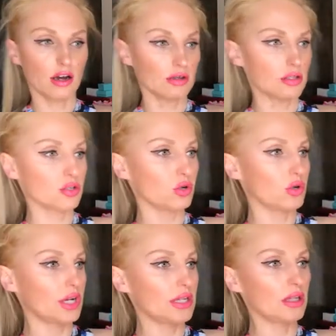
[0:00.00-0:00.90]
so,
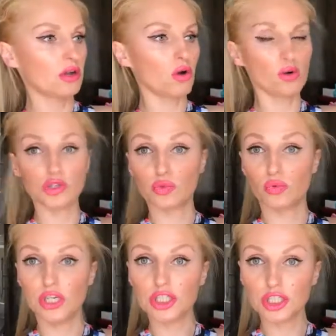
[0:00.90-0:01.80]
and it calls
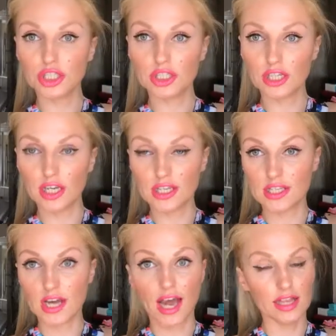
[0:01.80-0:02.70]
Wish it's
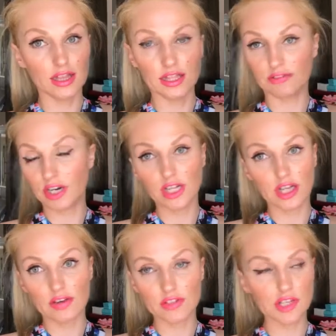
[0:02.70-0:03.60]
i really
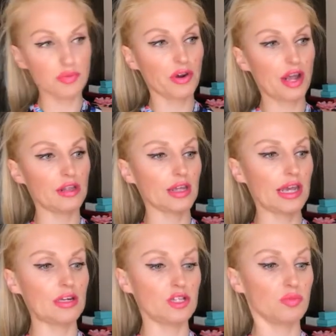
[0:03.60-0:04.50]
love this brand and
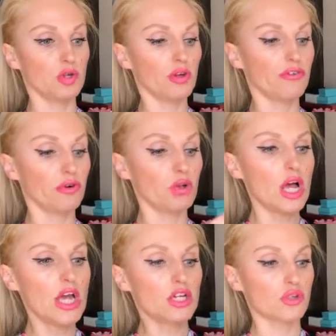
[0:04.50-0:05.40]
it's beautiful
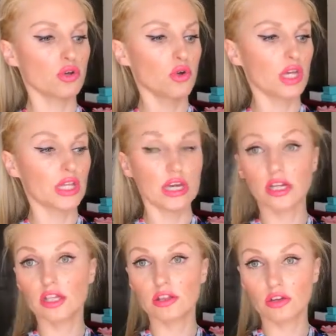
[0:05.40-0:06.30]
so you can get it
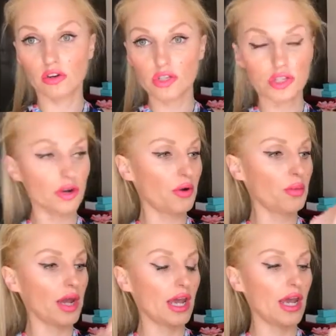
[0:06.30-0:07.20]
at nordstrom
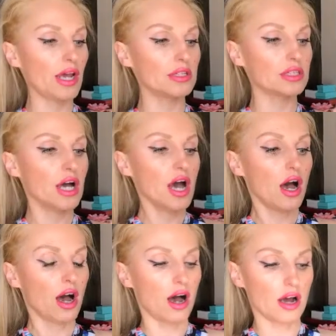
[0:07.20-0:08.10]
and
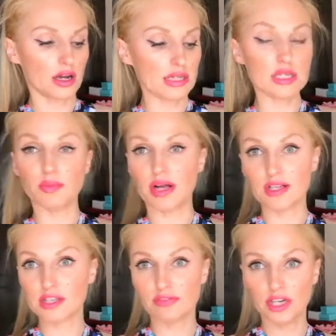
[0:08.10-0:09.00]
uh, it
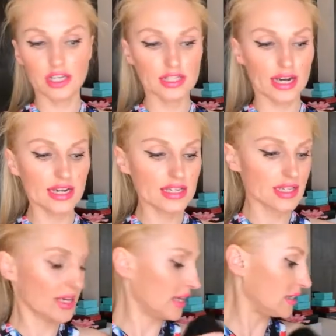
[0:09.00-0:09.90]
smells very nice
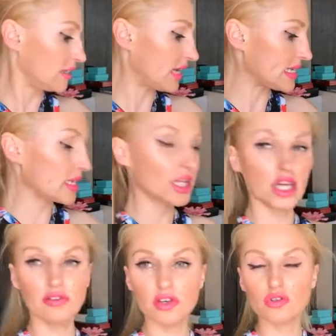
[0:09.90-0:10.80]
and it doesn't
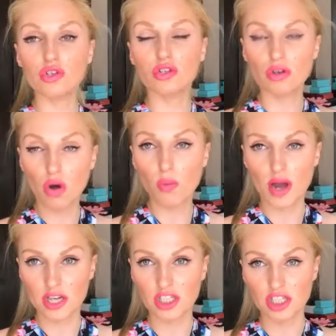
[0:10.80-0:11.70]
give you so
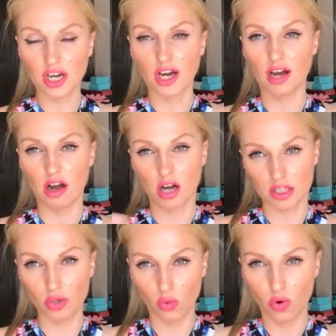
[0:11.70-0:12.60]
much uh,
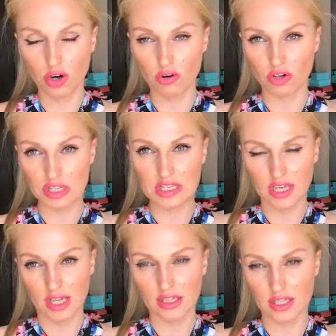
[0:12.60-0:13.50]
odor or
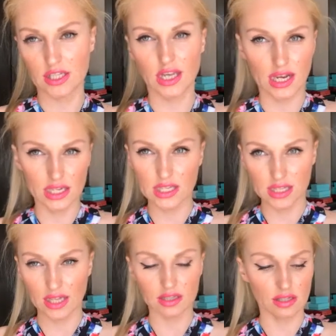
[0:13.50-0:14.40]
scent this yucky
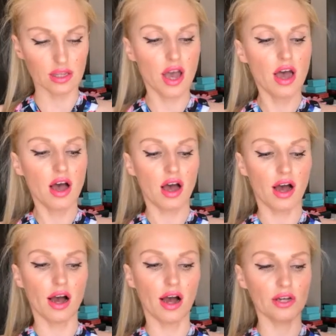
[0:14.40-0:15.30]
scent that
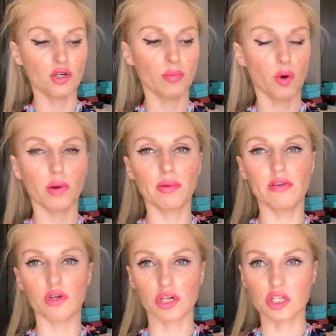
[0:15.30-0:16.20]
uh, you probably
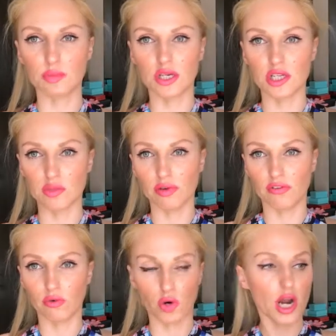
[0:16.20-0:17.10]
were experienced
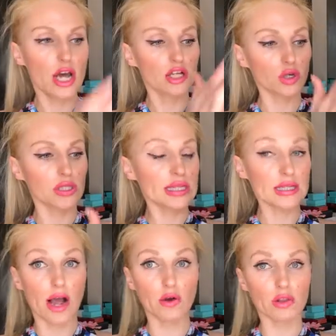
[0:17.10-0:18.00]
before so that's
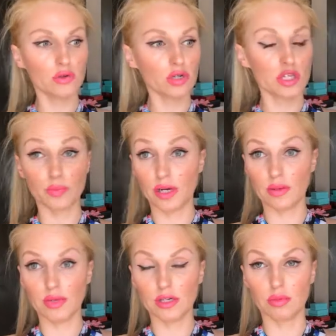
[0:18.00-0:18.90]
how it look it's pretty
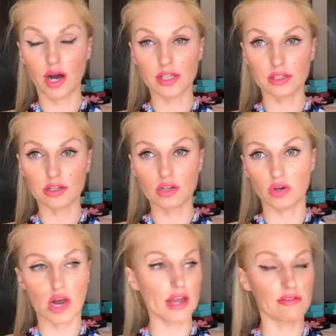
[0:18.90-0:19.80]
big bottle so
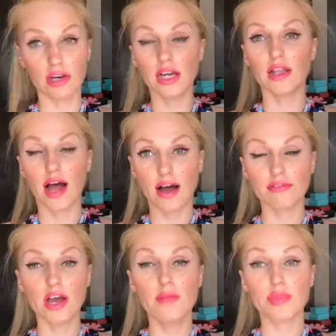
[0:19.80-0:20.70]
i really love
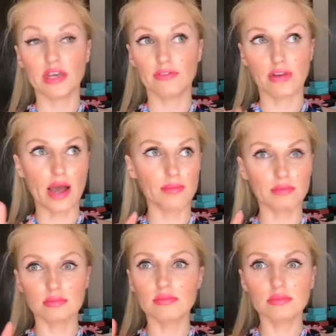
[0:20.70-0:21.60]
if i'm
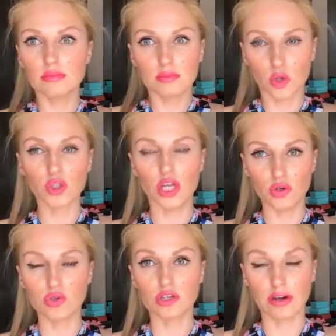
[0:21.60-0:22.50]
gonna
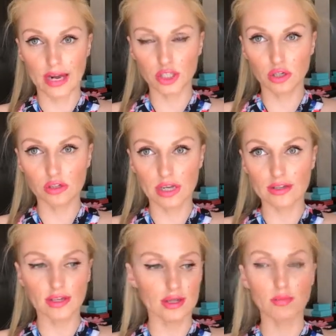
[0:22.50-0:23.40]
use gradual tan
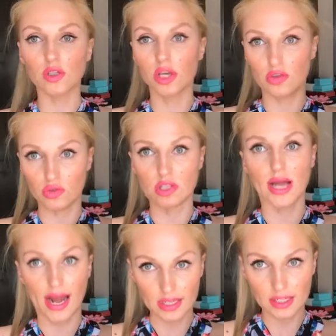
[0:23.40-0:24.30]
that i'm gonna use
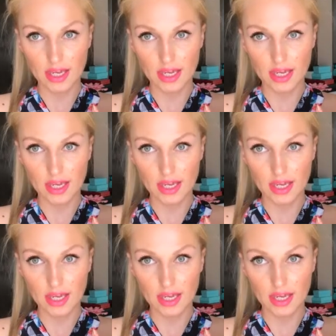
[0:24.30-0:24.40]
that